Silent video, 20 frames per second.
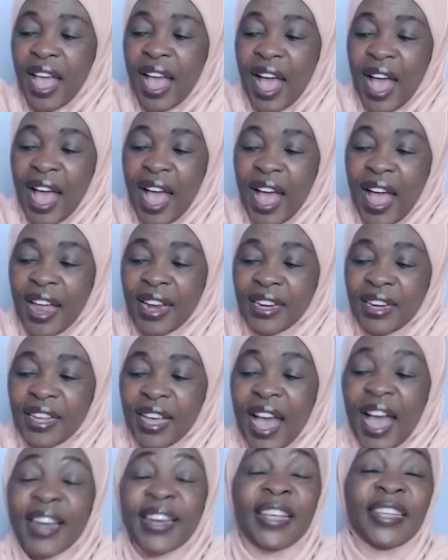And
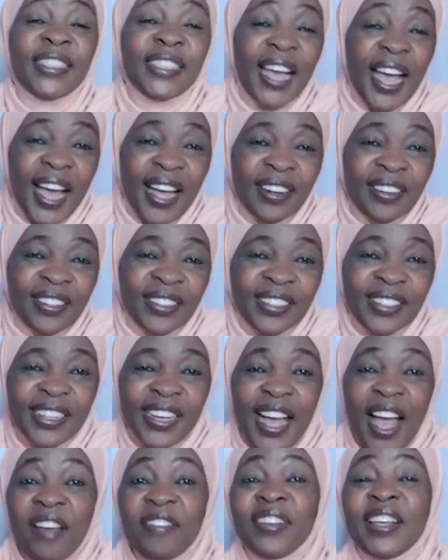had a child.
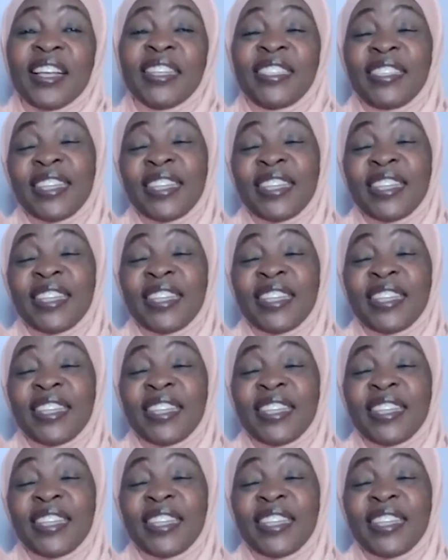Having a